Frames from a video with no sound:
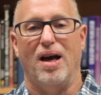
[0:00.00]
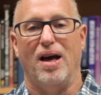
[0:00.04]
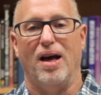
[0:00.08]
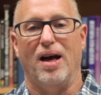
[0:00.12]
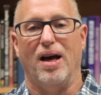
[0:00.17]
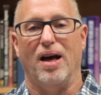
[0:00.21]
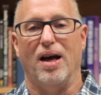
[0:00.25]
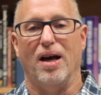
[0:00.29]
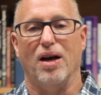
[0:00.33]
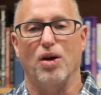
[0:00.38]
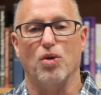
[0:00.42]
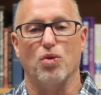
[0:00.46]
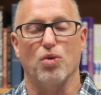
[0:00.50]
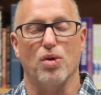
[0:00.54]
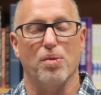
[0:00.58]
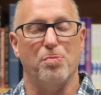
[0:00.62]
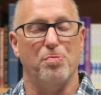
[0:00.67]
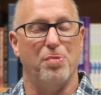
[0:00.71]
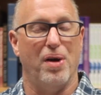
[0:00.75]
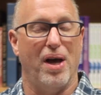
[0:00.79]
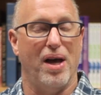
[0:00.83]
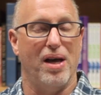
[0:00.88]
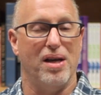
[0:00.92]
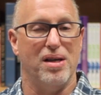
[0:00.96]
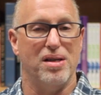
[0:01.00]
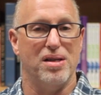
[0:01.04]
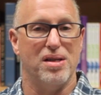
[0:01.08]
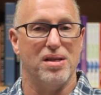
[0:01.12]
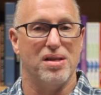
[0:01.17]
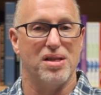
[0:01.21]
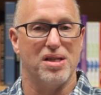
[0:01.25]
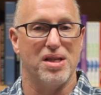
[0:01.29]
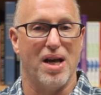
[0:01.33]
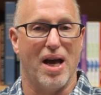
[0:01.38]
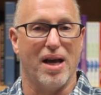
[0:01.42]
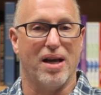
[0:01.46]
uh, repent
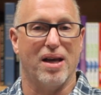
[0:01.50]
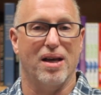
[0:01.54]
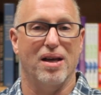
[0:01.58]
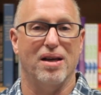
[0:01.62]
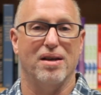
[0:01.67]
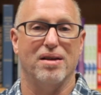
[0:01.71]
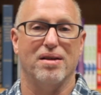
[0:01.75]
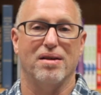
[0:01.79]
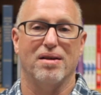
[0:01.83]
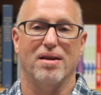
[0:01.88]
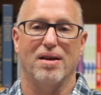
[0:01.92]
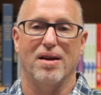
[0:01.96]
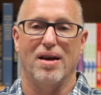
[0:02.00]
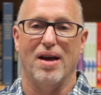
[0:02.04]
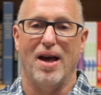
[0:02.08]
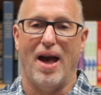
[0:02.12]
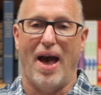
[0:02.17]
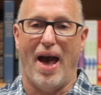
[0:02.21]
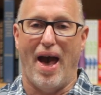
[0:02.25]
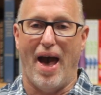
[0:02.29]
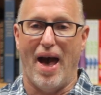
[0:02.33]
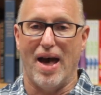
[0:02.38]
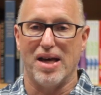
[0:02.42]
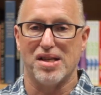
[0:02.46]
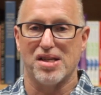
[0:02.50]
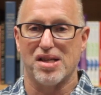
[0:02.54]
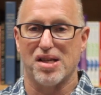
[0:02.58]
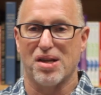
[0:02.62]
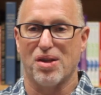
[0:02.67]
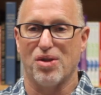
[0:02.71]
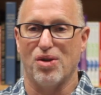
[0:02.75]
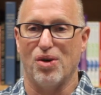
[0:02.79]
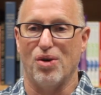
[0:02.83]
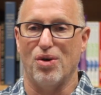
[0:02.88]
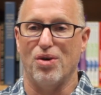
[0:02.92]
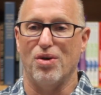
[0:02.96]
second, ask
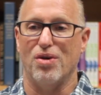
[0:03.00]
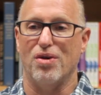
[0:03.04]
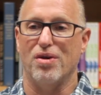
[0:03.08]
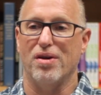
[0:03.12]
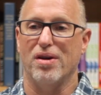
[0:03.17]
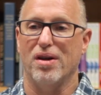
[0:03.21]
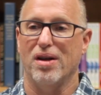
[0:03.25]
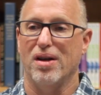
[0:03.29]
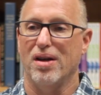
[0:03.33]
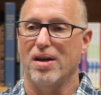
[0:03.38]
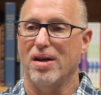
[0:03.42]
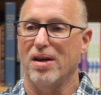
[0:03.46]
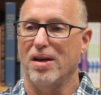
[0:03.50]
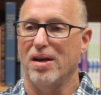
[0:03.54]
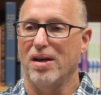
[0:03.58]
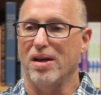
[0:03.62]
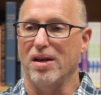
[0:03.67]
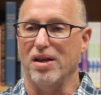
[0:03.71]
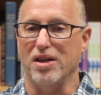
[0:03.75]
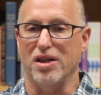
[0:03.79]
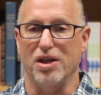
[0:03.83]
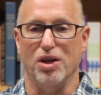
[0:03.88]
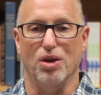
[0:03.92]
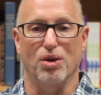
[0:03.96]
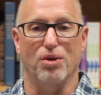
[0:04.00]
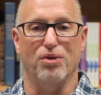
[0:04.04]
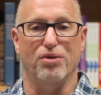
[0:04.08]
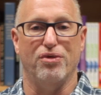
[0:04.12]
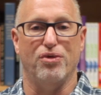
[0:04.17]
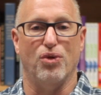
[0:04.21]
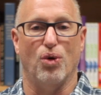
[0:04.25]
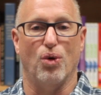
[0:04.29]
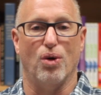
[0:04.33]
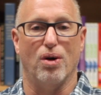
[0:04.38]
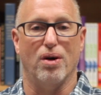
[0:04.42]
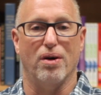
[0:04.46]
third, yield
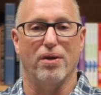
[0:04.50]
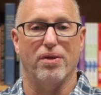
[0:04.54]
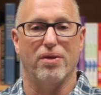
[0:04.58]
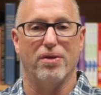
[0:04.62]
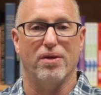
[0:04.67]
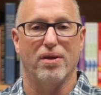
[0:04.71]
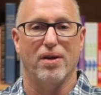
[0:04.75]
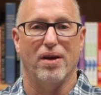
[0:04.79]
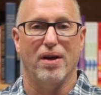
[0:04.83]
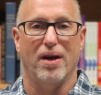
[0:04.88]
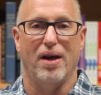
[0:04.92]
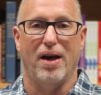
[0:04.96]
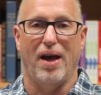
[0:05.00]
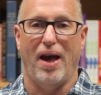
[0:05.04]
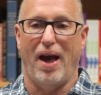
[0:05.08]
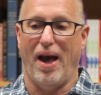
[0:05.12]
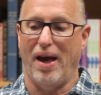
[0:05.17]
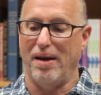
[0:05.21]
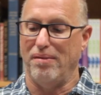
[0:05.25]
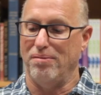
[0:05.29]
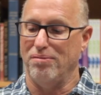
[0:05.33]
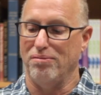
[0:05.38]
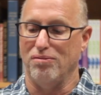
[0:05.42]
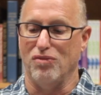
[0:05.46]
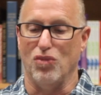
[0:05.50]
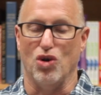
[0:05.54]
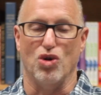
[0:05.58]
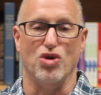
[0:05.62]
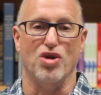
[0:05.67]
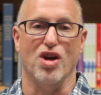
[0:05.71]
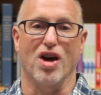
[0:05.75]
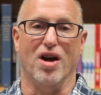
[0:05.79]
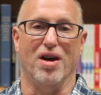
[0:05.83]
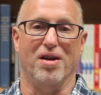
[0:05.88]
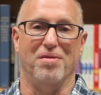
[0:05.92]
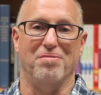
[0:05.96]
fourth, and you're
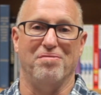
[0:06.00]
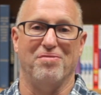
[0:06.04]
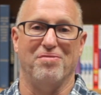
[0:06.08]
done.